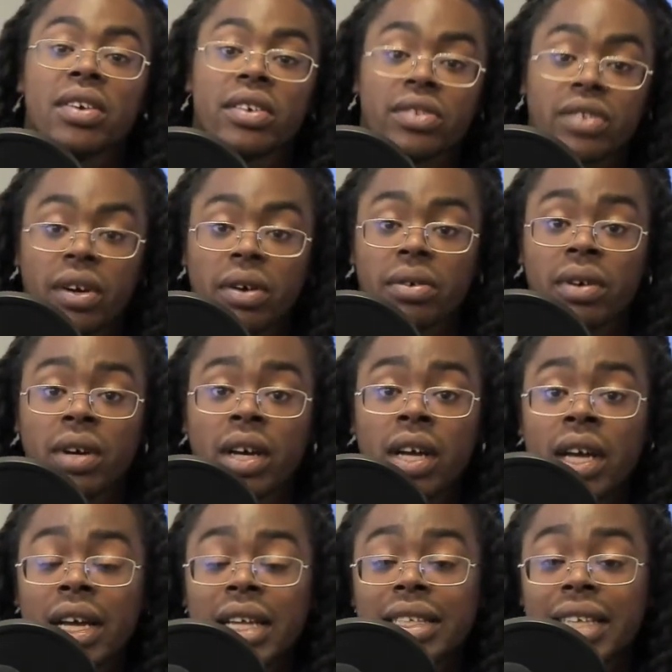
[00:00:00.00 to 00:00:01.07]
So
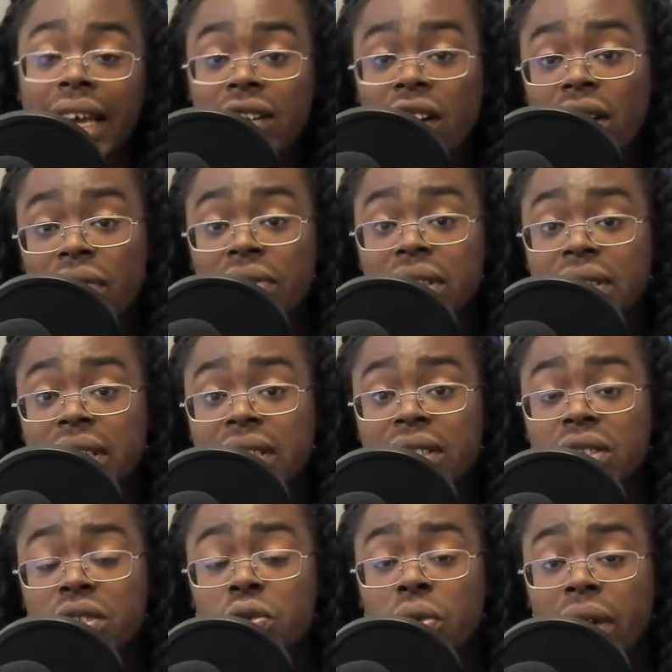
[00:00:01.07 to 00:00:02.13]
take all of these things
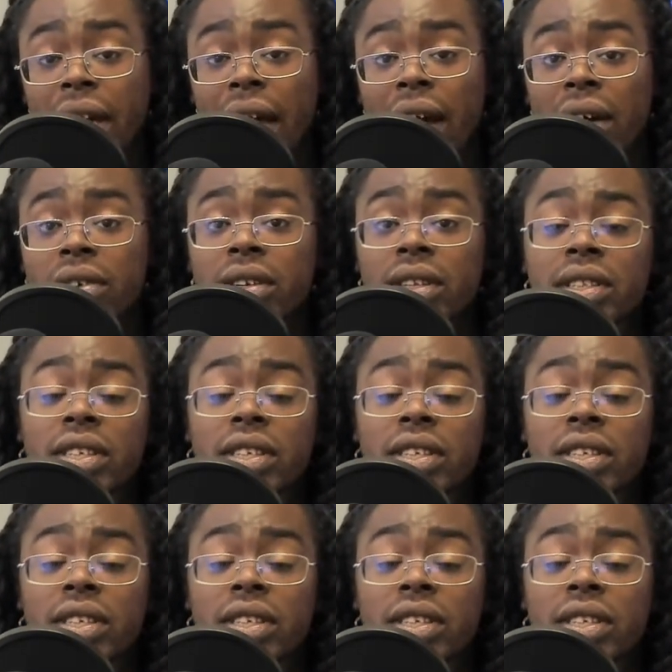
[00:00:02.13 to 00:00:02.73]
into account.